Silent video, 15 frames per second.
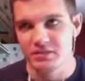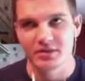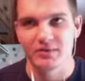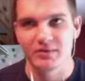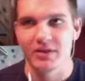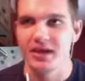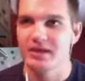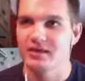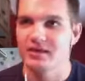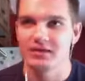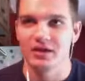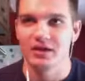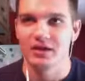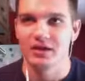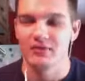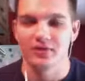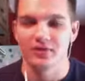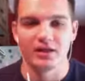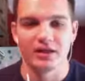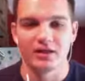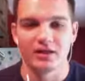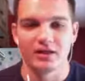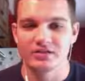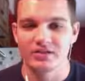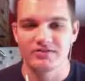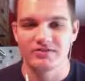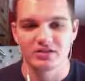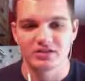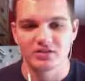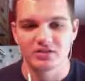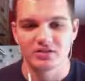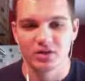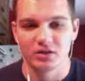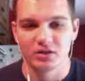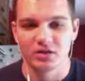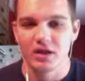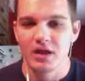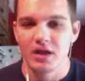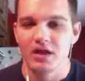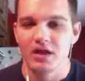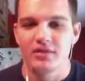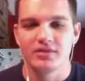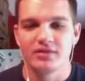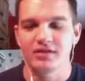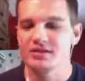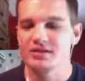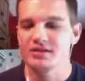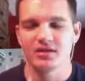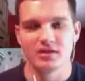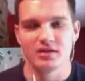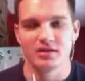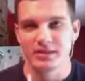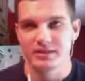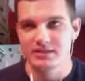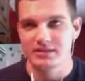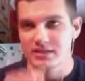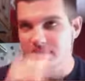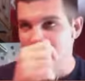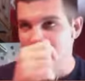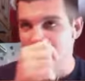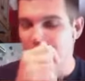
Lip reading: with the way that, Verlander's even struggled, they're still going to be a team.